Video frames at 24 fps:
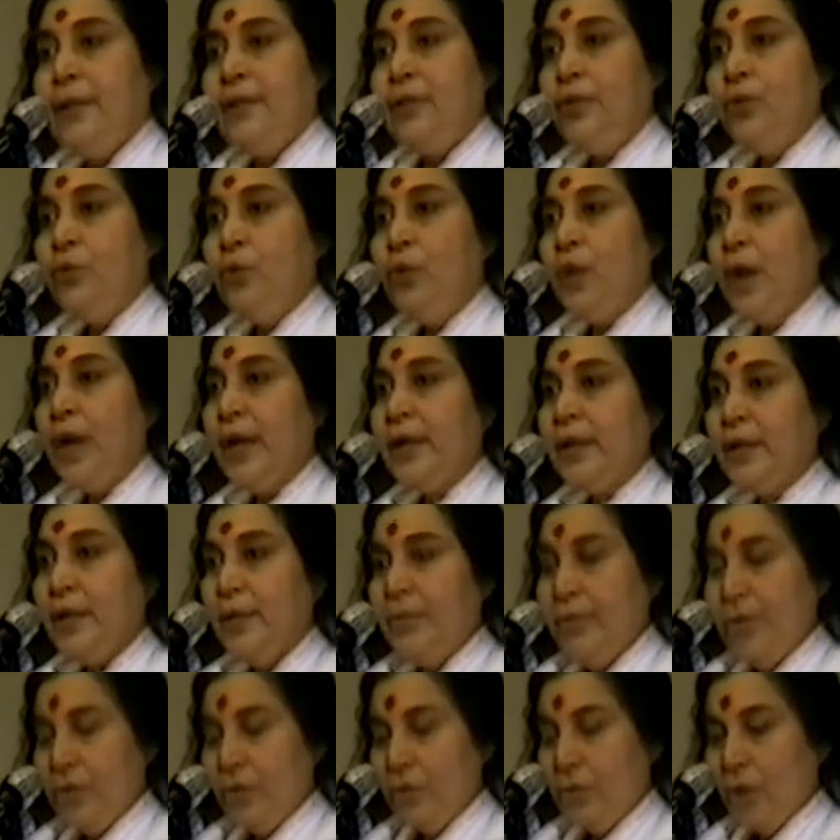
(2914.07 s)
You are
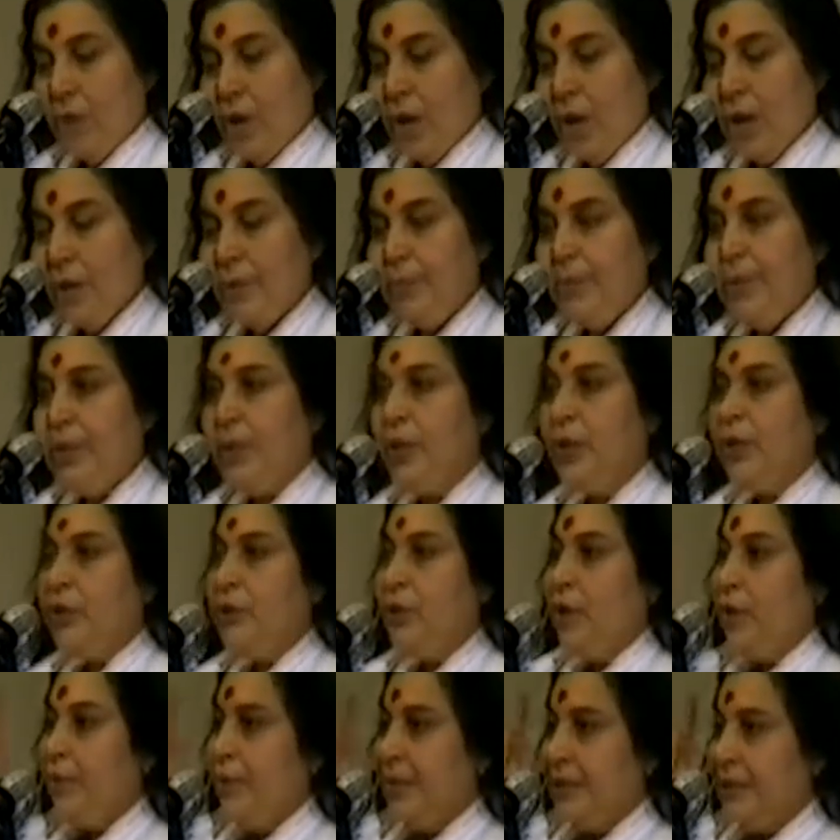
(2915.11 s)
coming to God because
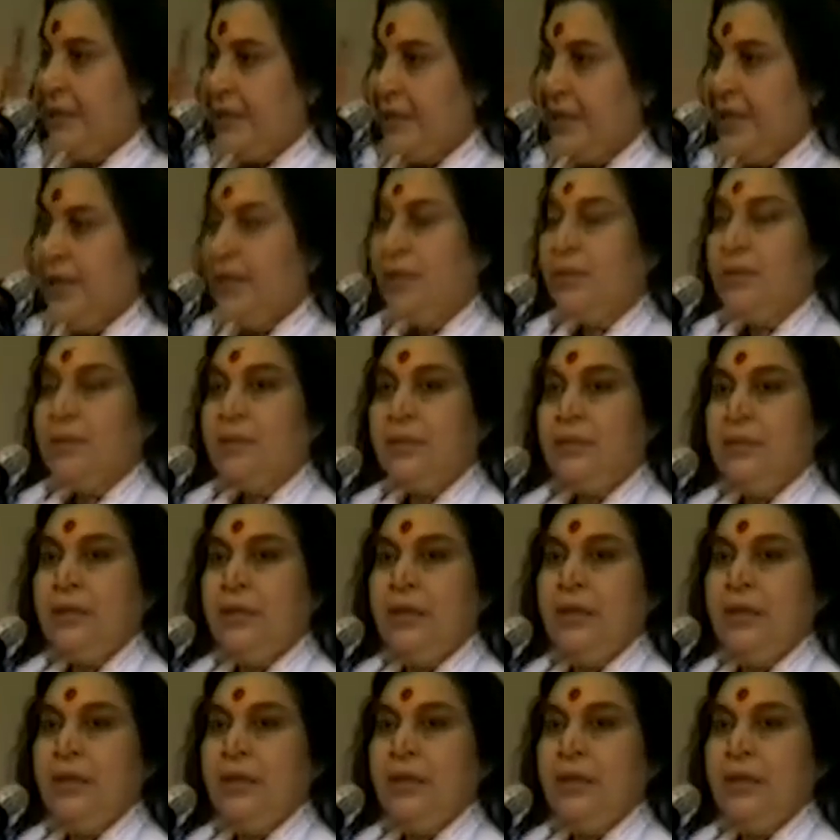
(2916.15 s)
you have been seekers